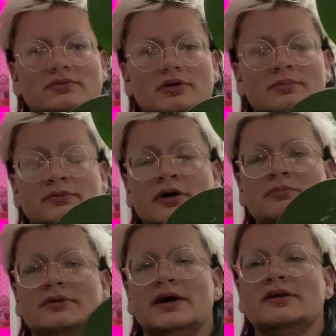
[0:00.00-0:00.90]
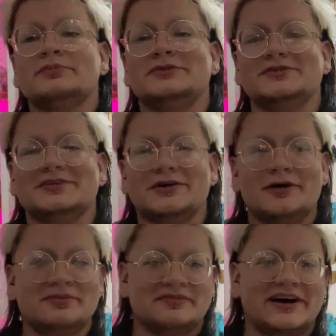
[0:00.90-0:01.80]
Nope, not an obtusa,
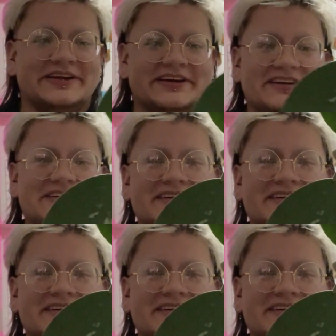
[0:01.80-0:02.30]
obovata.